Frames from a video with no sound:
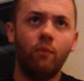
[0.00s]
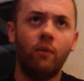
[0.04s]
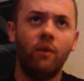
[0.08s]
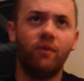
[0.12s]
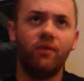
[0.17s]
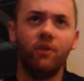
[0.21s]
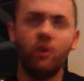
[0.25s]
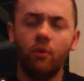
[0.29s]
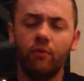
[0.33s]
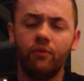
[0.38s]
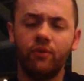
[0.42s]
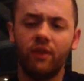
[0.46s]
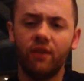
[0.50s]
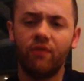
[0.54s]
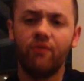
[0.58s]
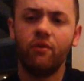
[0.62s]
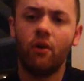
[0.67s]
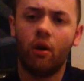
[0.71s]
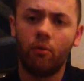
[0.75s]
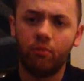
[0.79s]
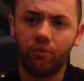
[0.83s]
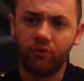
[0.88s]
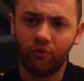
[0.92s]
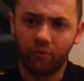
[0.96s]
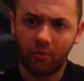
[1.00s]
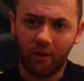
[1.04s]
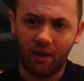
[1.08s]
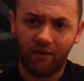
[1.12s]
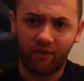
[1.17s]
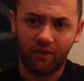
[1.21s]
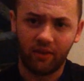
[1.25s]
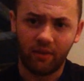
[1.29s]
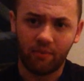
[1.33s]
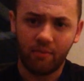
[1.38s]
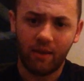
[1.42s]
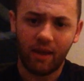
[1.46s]
with the different options we
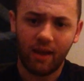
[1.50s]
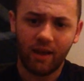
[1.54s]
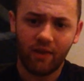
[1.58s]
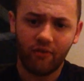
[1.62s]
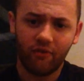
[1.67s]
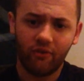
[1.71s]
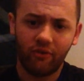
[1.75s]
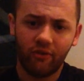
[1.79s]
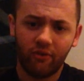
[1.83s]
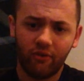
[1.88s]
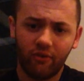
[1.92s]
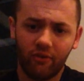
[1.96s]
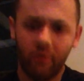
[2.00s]
have on the pitch,